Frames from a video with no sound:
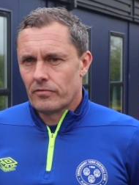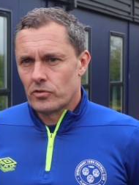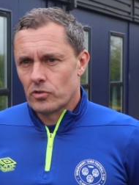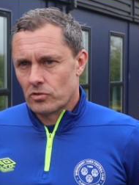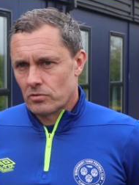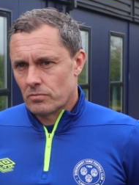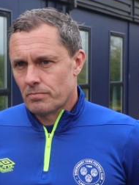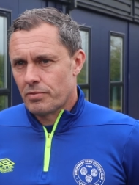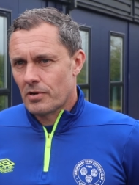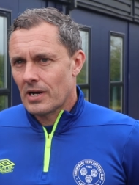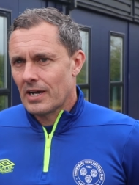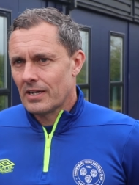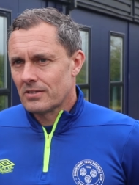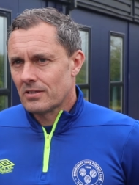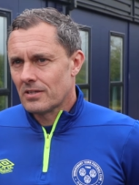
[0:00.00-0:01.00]
just
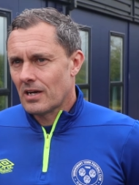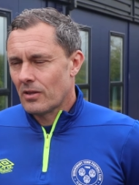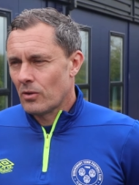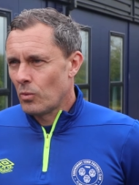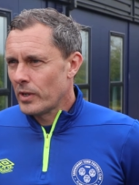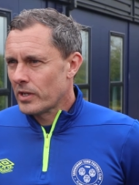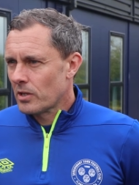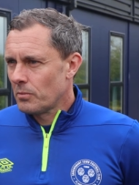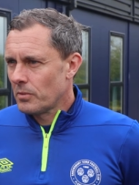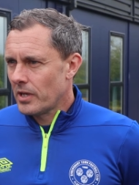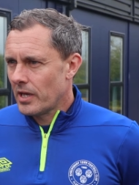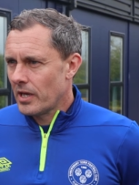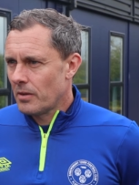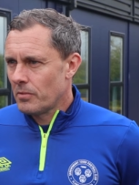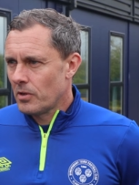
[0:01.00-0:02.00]
prior to that, the Wycombe
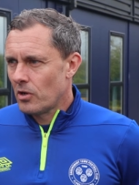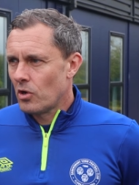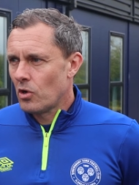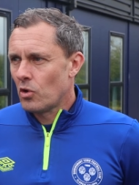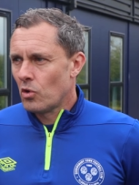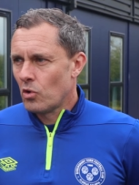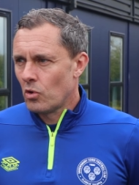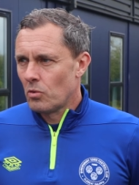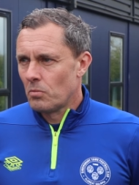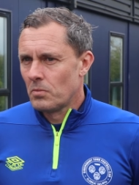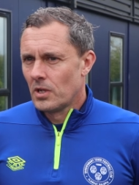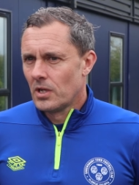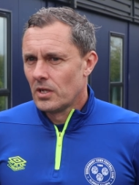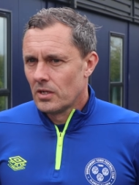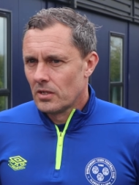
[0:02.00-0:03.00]
game, you're at home,
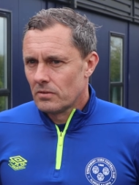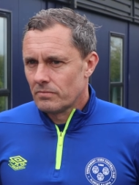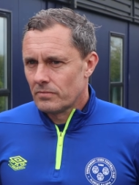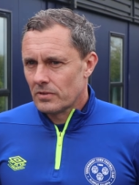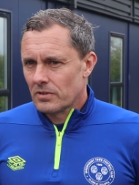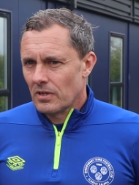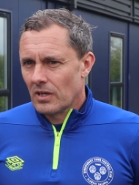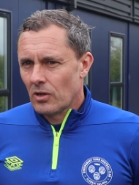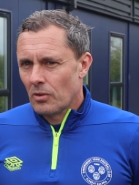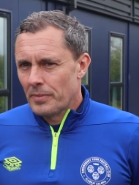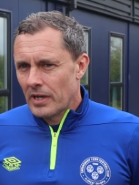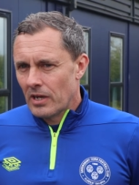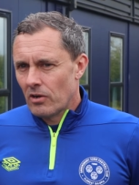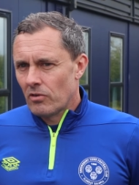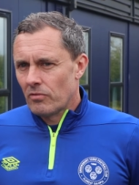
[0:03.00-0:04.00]
there's a little
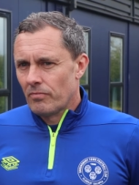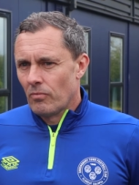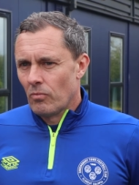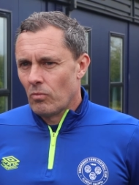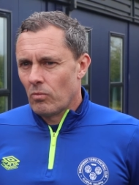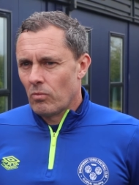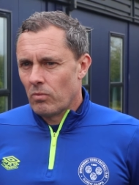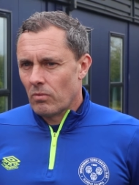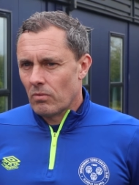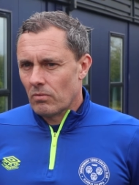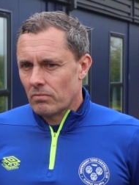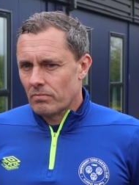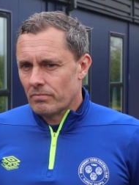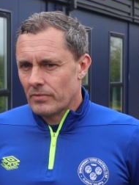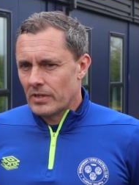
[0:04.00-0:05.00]
bit of
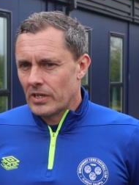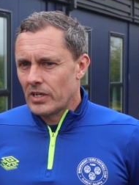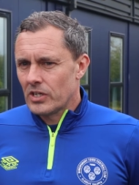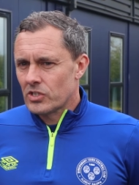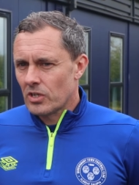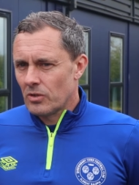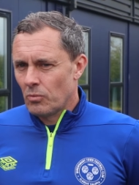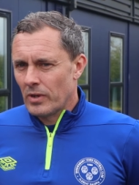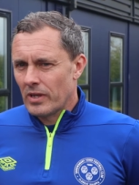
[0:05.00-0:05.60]
the initiative,